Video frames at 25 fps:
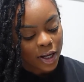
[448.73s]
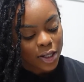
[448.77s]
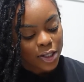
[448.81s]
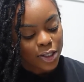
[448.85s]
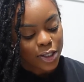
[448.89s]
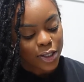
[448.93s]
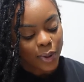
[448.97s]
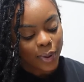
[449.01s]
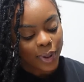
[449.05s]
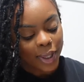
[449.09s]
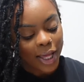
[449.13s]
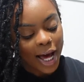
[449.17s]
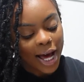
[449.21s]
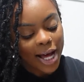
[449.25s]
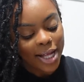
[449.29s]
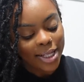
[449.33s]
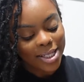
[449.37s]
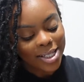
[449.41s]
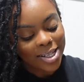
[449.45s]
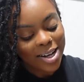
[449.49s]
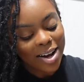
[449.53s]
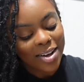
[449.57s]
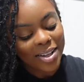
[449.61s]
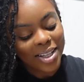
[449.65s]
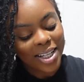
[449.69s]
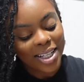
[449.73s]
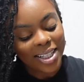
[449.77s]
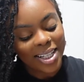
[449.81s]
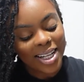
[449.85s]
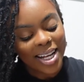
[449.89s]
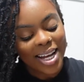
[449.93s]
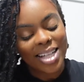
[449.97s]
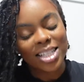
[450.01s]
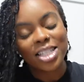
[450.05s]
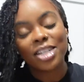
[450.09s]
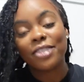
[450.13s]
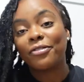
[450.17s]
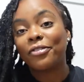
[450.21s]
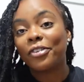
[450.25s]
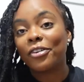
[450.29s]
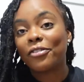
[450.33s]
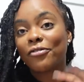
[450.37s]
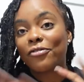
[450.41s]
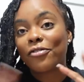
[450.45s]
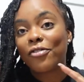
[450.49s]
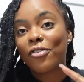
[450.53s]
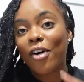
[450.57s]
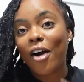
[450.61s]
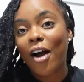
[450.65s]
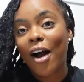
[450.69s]
So that's on the list for
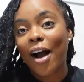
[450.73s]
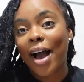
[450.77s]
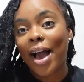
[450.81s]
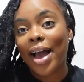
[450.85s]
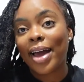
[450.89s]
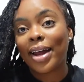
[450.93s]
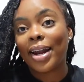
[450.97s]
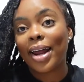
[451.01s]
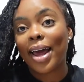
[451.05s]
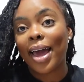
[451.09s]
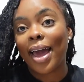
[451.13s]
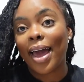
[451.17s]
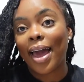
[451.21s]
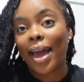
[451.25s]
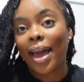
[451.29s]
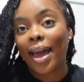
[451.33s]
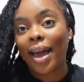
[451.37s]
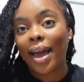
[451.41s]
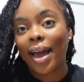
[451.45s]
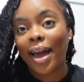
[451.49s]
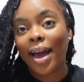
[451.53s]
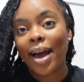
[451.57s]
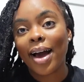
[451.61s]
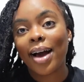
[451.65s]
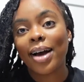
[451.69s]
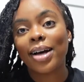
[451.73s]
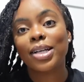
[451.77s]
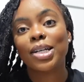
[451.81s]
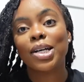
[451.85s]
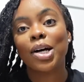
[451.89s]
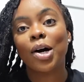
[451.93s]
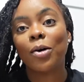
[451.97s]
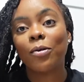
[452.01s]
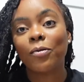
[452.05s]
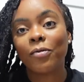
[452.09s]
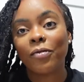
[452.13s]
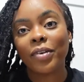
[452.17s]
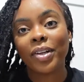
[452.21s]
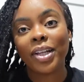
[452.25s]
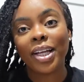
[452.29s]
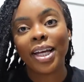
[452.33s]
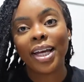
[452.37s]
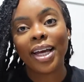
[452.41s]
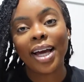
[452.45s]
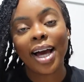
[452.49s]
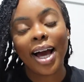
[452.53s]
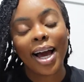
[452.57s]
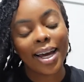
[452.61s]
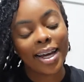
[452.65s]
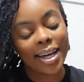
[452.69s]
Friday.
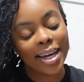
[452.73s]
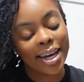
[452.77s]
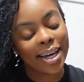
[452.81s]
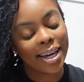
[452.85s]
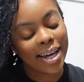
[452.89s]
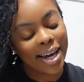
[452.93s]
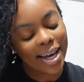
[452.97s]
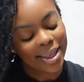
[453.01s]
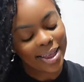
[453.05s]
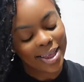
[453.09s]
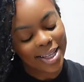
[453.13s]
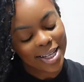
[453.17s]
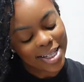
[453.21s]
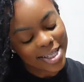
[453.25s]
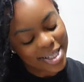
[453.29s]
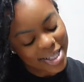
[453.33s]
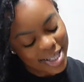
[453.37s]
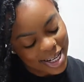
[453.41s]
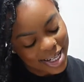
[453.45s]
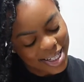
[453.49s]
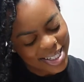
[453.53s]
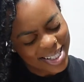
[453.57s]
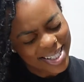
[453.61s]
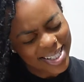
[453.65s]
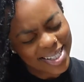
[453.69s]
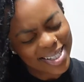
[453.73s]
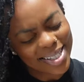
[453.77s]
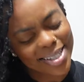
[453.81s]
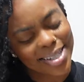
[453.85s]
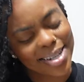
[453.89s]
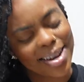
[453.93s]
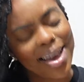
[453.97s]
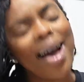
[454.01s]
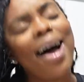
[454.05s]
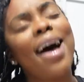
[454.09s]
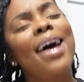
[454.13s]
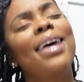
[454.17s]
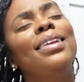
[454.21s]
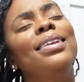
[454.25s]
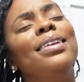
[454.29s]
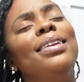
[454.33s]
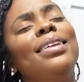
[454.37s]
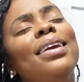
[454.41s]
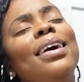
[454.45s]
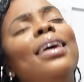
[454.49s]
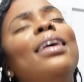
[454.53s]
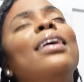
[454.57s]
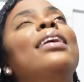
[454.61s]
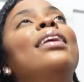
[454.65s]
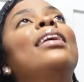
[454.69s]
Hopefully I can get these things done.
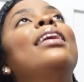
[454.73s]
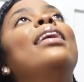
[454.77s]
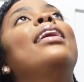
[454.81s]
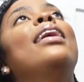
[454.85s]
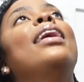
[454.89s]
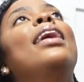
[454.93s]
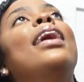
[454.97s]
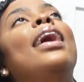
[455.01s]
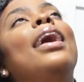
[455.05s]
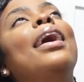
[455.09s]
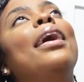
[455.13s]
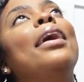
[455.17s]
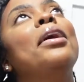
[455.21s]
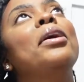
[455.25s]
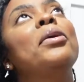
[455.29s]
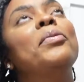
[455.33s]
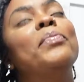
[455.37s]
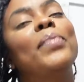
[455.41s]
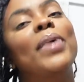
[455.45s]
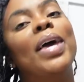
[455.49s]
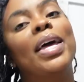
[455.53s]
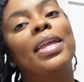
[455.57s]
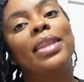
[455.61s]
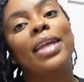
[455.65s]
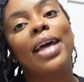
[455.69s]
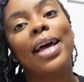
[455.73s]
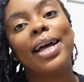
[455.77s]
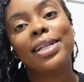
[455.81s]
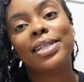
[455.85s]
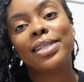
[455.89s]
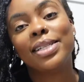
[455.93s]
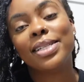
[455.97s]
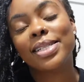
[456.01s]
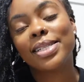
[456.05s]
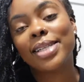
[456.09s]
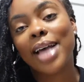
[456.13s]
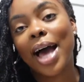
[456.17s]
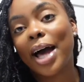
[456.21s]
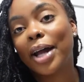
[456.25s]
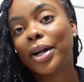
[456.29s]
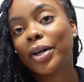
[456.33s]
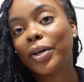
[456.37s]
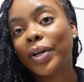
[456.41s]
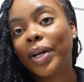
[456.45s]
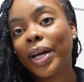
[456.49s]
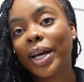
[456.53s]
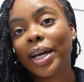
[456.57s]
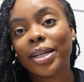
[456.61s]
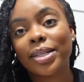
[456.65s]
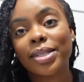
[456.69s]
Um, and then
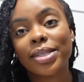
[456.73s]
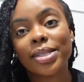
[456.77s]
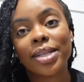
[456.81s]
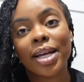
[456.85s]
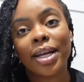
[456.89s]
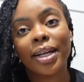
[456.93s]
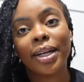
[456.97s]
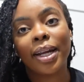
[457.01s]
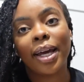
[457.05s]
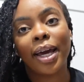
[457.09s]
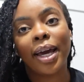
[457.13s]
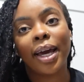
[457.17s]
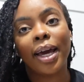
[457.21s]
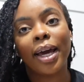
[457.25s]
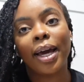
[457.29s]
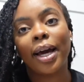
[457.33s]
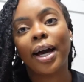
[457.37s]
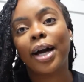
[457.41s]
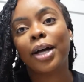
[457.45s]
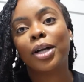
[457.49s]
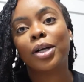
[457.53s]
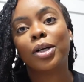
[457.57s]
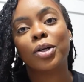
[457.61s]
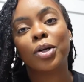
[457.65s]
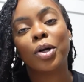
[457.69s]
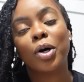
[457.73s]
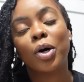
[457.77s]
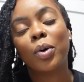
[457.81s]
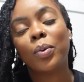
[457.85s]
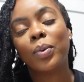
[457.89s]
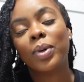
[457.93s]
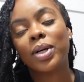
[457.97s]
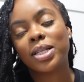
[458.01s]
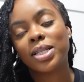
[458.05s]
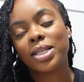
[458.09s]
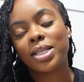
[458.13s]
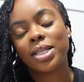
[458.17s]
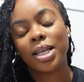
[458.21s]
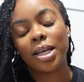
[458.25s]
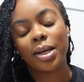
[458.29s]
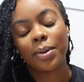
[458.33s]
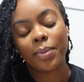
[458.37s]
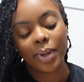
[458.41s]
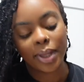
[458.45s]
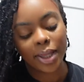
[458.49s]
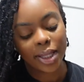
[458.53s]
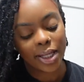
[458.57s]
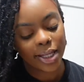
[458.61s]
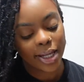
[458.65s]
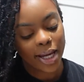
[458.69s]
Saturday and Sunday, I don't know, we'll see
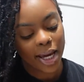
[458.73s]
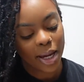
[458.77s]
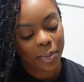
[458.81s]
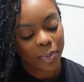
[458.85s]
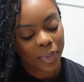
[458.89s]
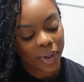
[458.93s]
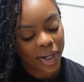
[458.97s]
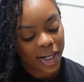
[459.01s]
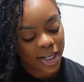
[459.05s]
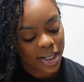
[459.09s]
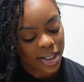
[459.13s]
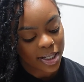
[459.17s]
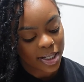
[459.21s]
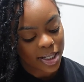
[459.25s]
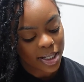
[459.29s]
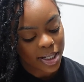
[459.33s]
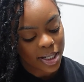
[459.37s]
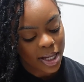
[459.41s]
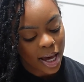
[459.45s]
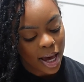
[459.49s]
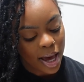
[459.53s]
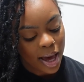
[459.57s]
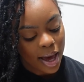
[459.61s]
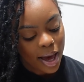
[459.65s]
what the day brings.